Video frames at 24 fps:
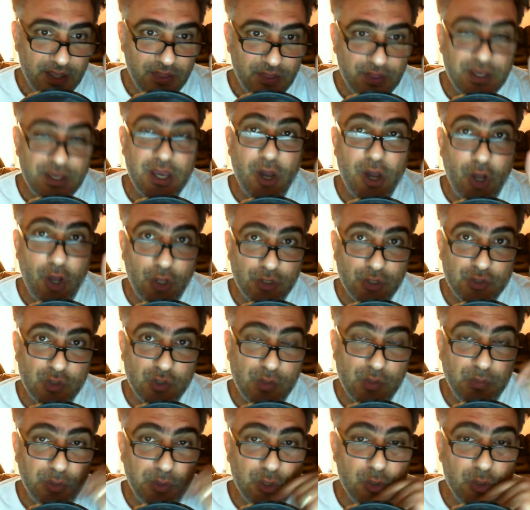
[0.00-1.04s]
the
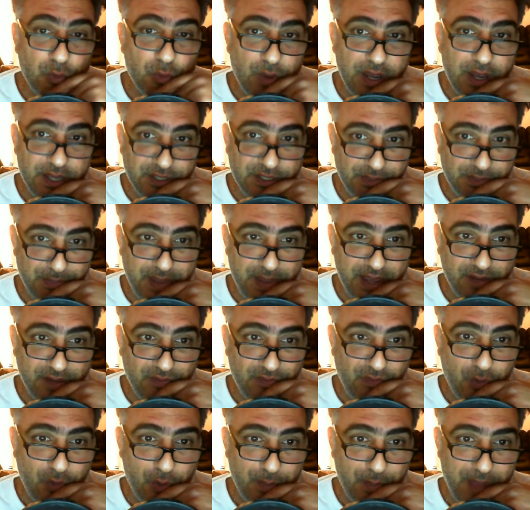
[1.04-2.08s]
Ultra Blu-ray spec
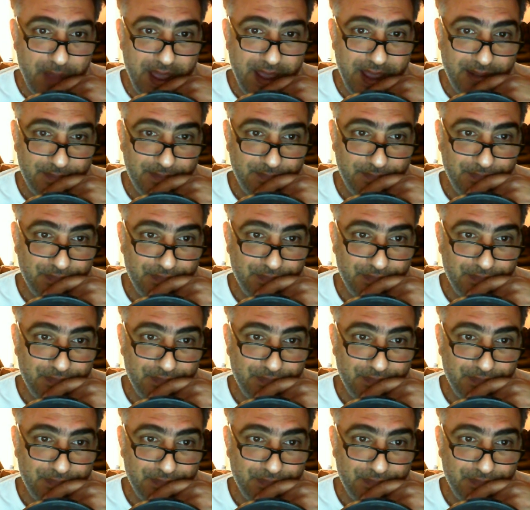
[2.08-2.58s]
format,